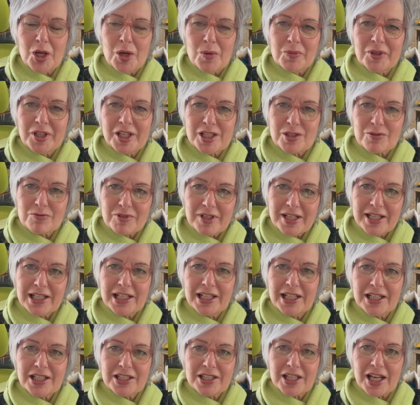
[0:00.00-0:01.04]
But it's
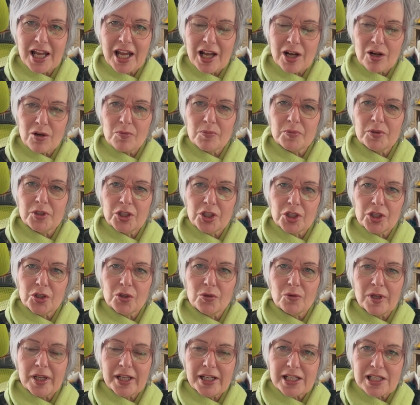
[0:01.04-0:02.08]
really to help
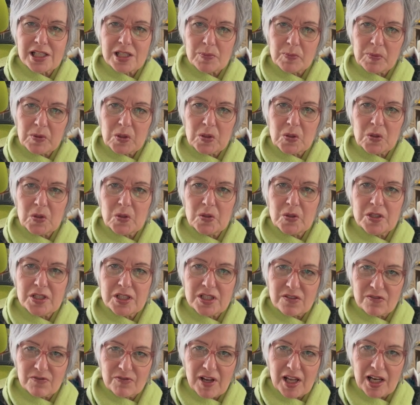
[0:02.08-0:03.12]
you explore and
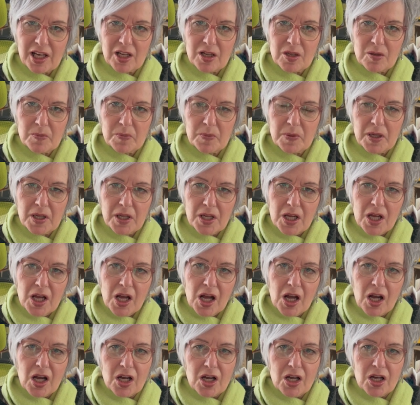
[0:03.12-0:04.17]
develop
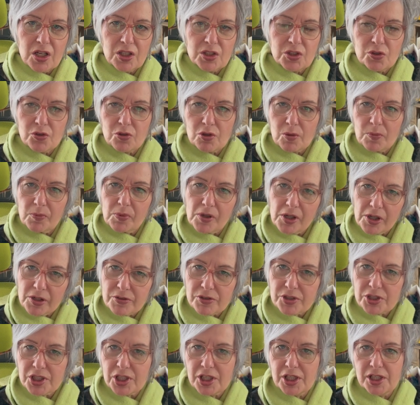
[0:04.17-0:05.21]
uh, your
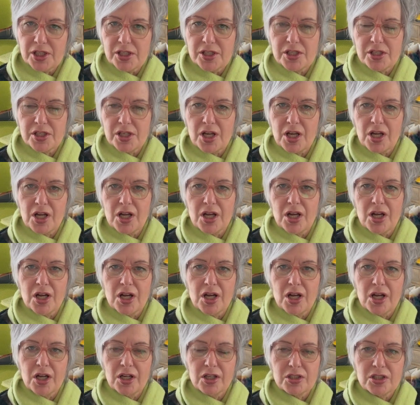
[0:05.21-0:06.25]
approaches
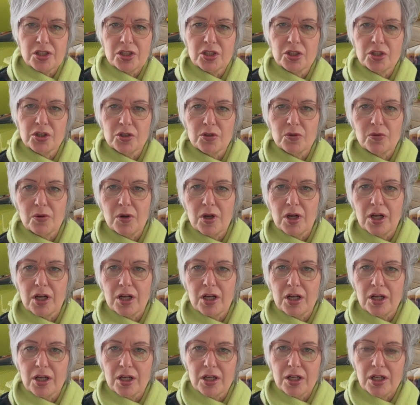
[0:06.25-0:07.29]
uh, to
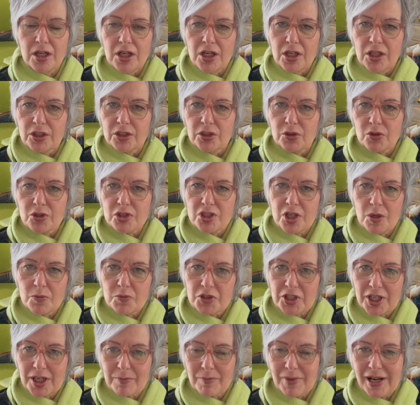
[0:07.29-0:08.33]
uh, your
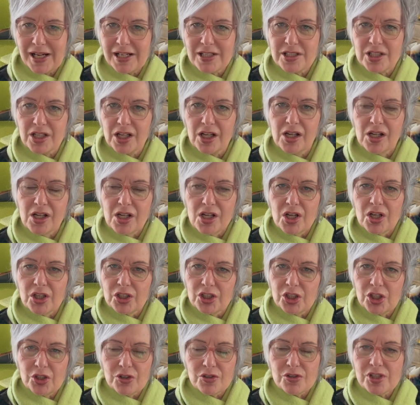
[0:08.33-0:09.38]
subject matter,
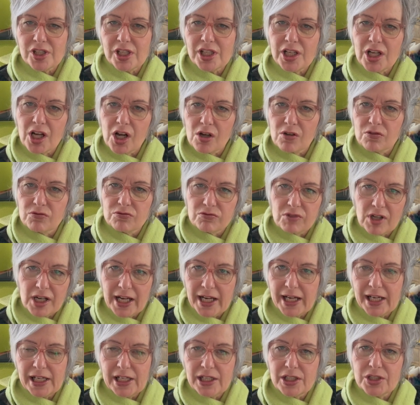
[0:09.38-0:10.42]
using a
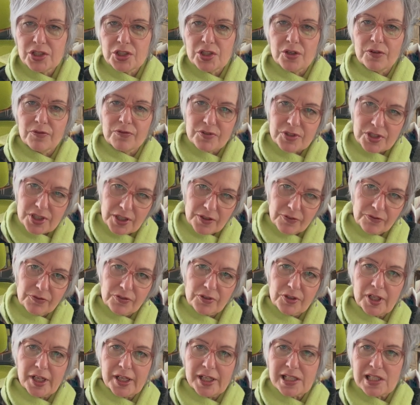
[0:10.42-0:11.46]
range of
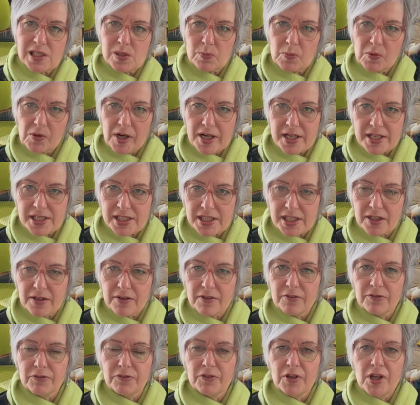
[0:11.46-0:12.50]
different
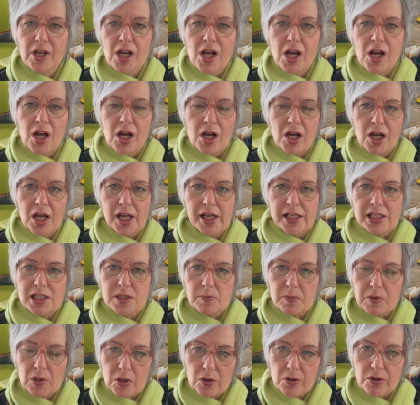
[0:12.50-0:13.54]
expressive, uh,
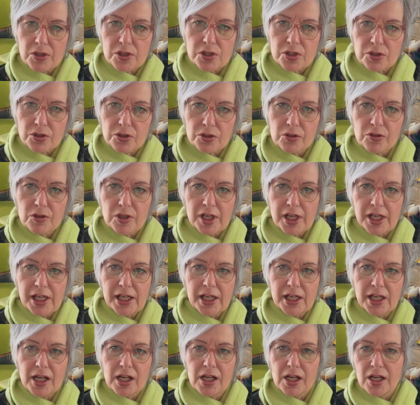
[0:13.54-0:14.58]

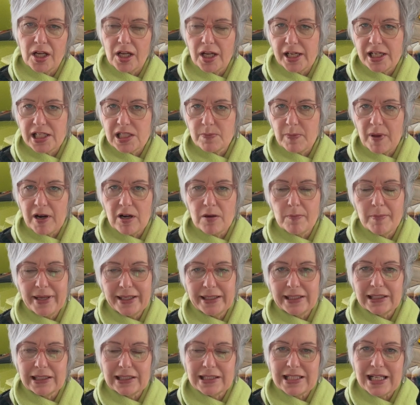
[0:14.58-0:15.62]
exploratory, uh,
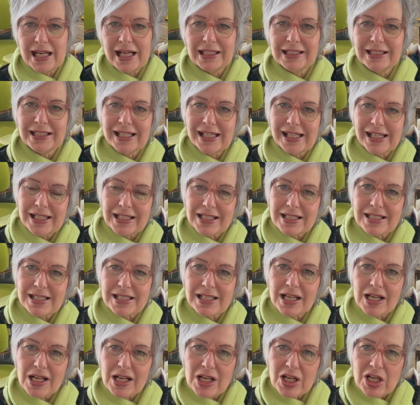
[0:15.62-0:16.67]
experimental
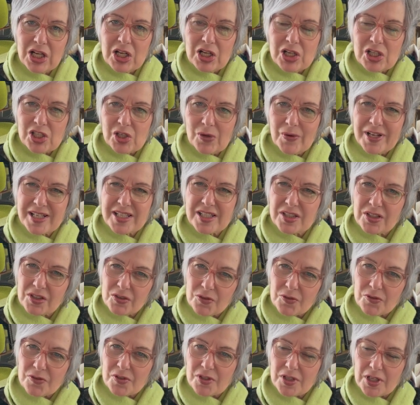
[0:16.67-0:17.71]
techniques. So it's sort
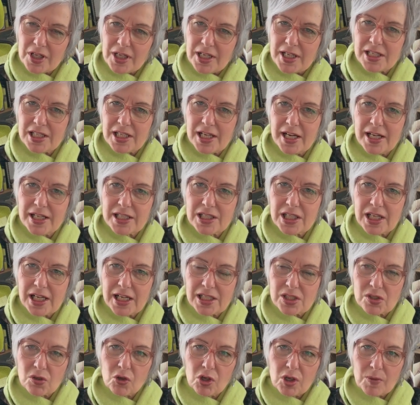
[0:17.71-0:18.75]
of it's it's
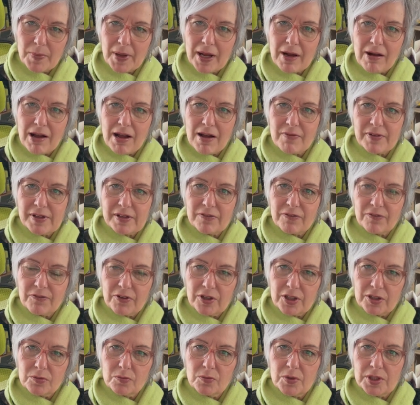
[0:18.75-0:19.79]
it's all about having
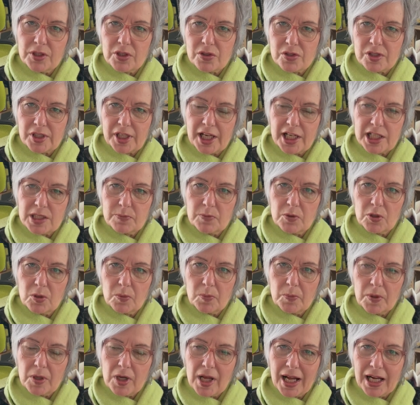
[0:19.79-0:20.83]
fun with your sketchbook,
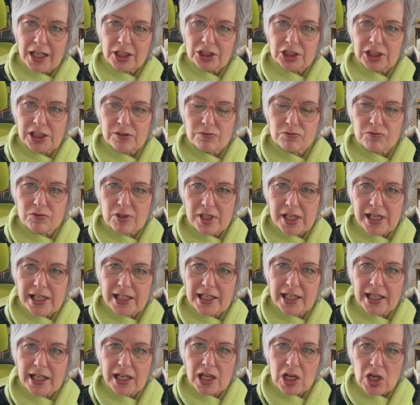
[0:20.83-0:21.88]
but actually
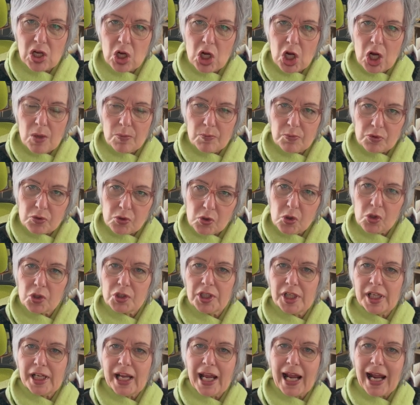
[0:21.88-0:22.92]
really
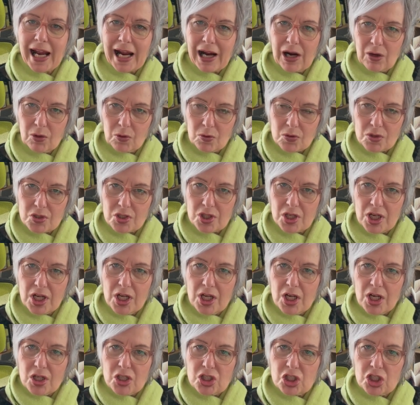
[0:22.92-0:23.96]
broadening out
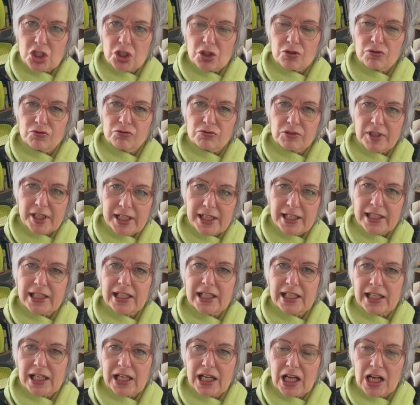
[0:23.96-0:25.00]
to
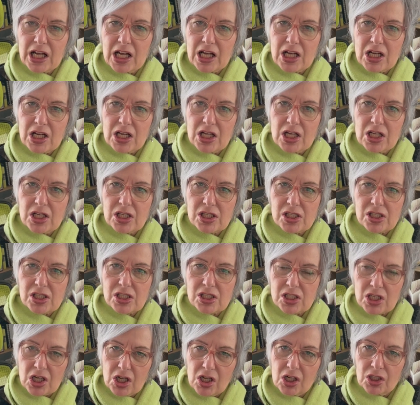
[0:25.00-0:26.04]
really uh,
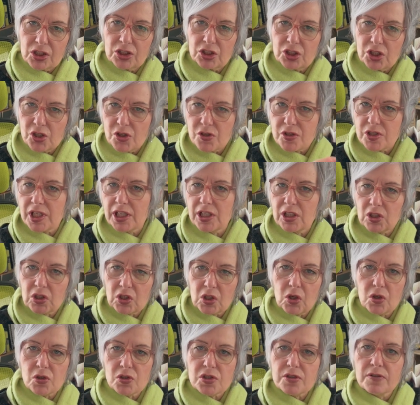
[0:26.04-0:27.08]
start using
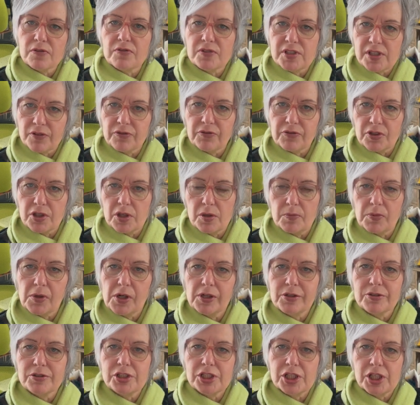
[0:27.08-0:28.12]
lots of different
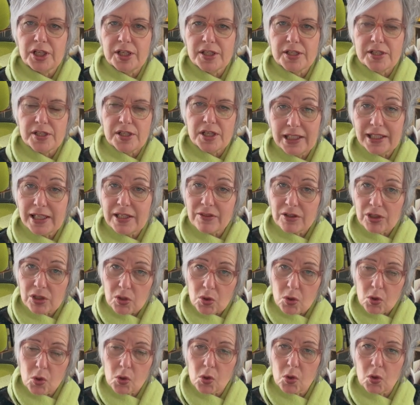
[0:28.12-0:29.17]
approaches. In the
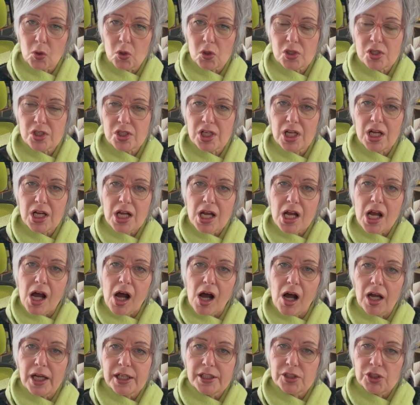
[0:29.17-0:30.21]
course,
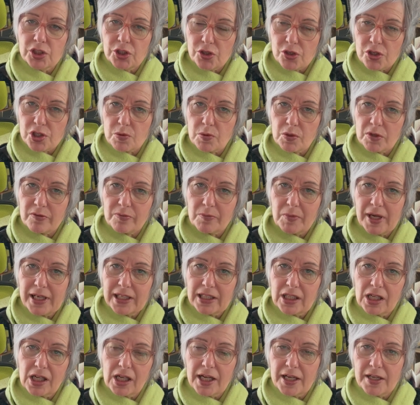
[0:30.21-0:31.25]
I use one of my
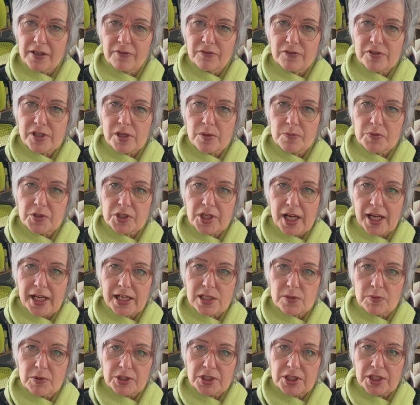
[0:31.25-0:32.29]
live
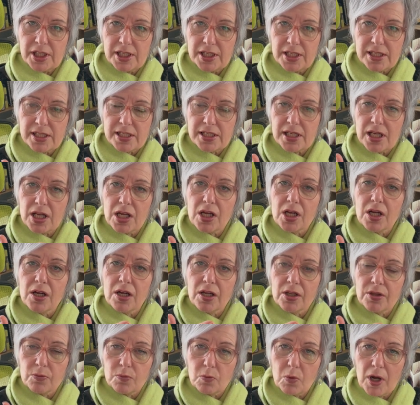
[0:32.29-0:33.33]
subjects, which is
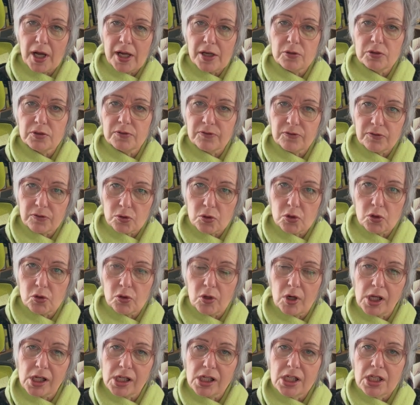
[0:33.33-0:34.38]
uh, wild
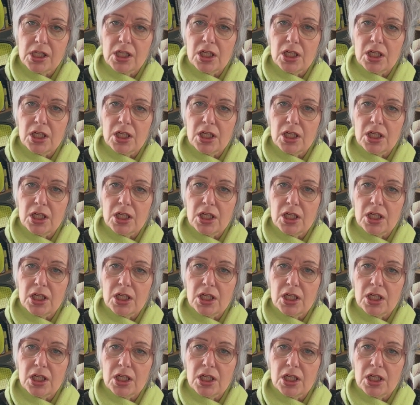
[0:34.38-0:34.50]
flora,